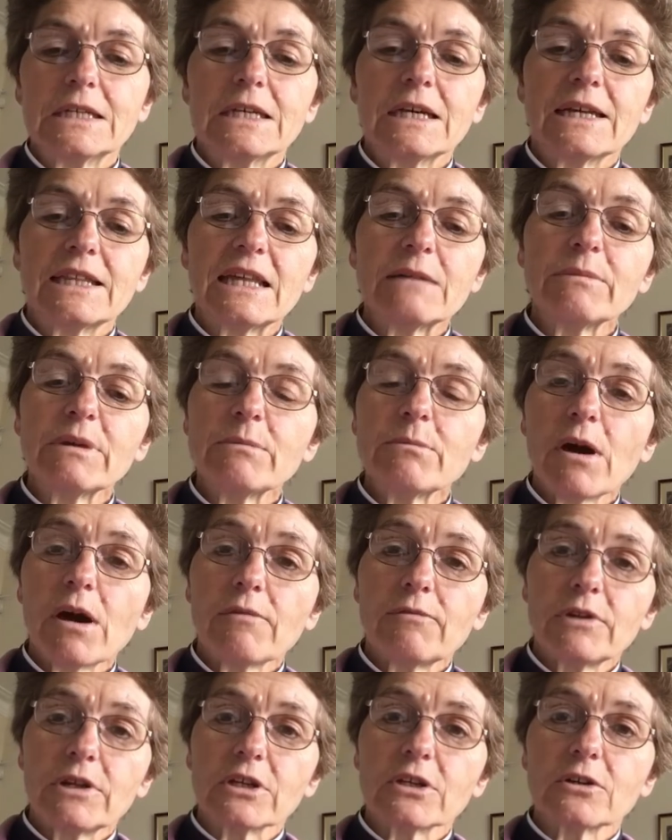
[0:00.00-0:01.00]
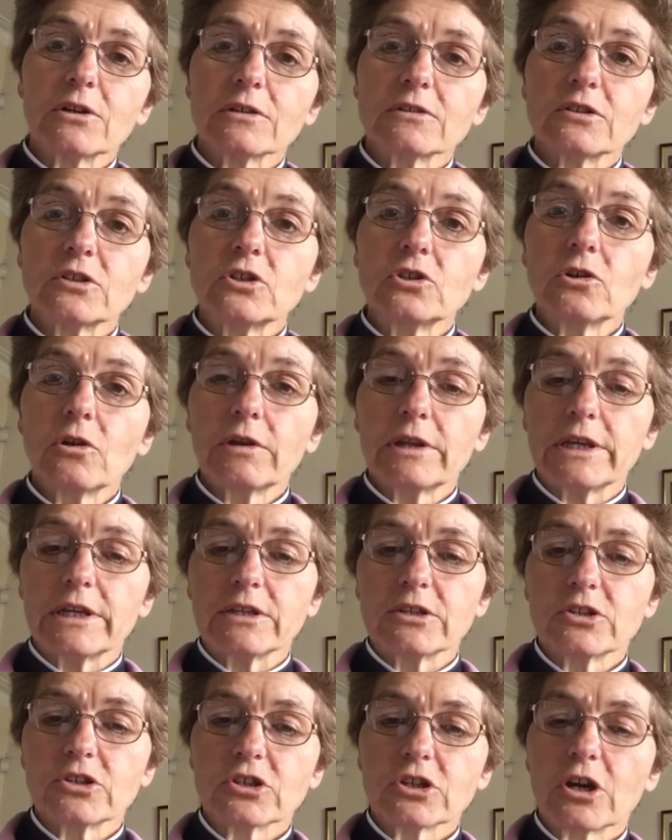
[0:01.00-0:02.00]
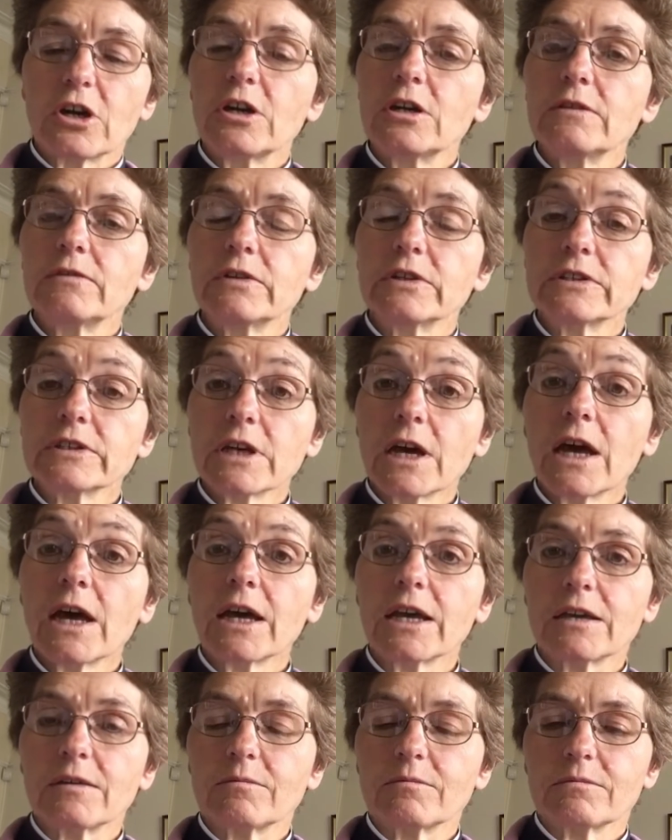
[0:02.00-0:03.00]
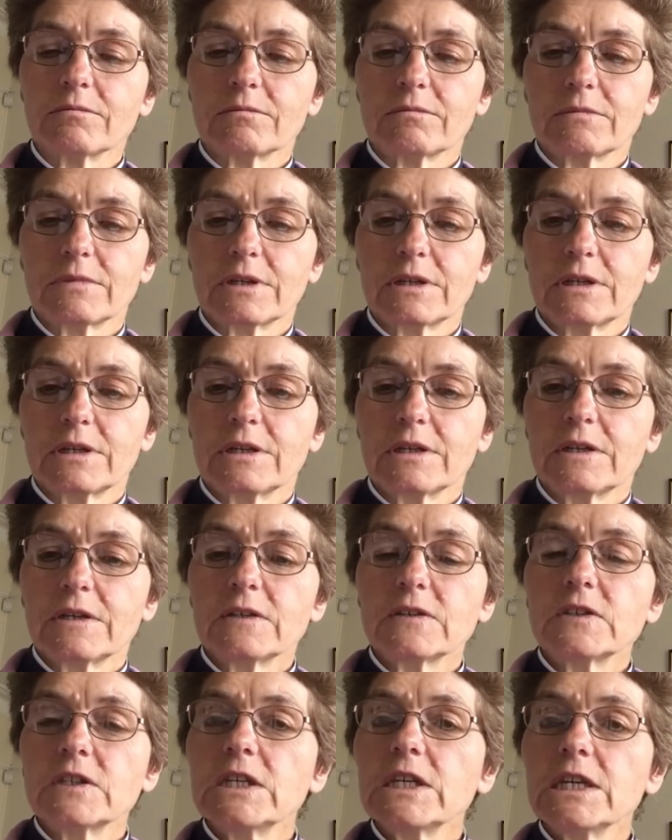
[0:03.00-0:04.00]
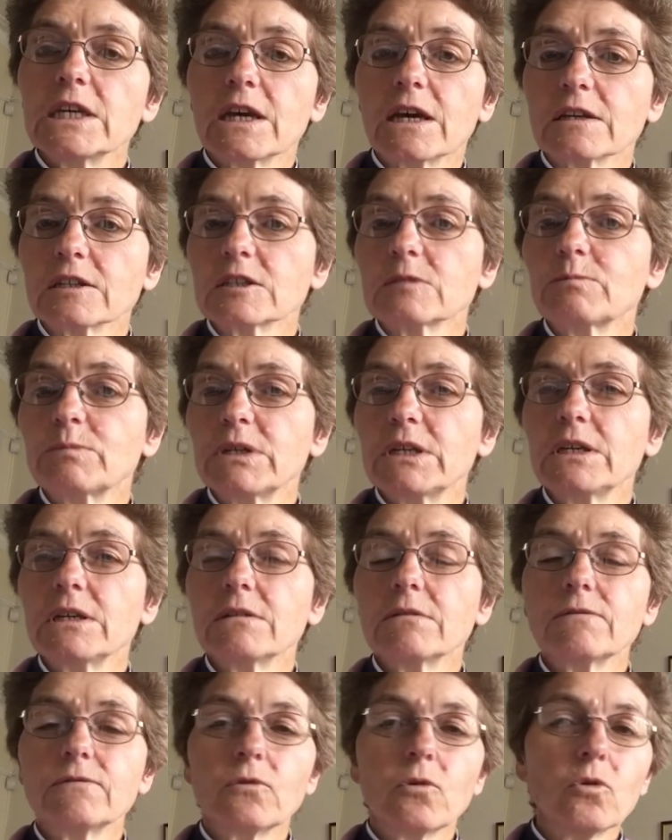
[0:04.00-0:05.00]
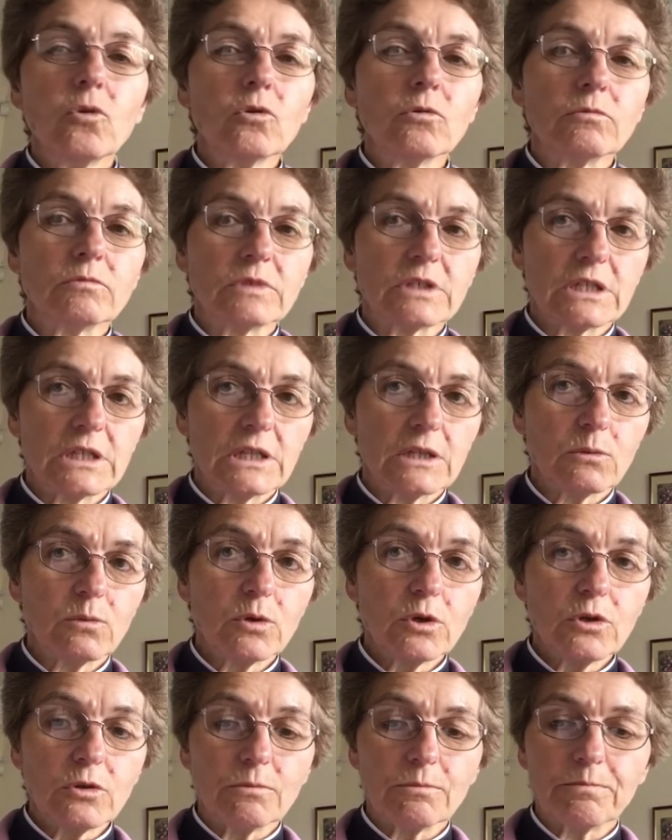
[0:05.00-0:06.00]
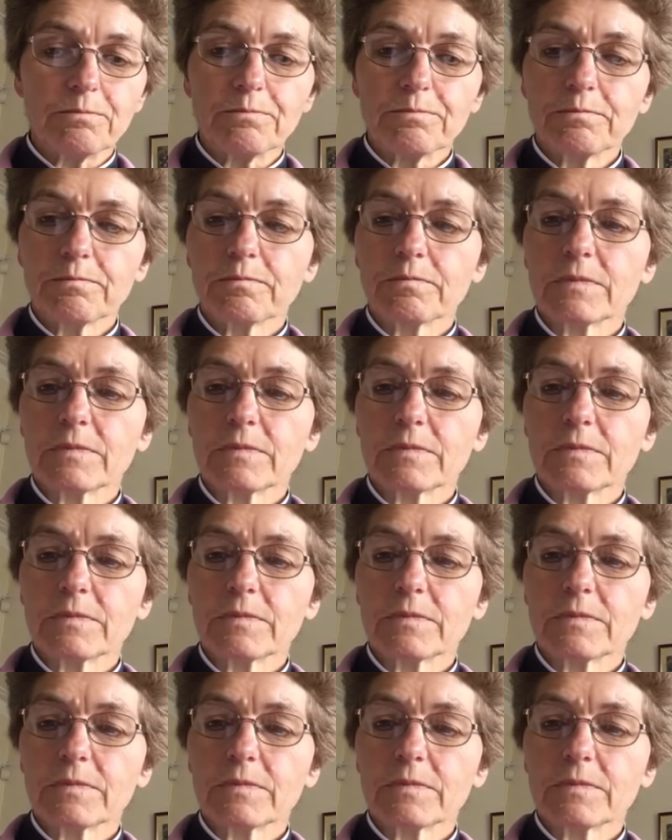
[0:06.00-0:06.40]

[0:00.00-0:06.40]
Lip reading: And then we marvel at God's knowledge over time, seeing us being formed in the womb.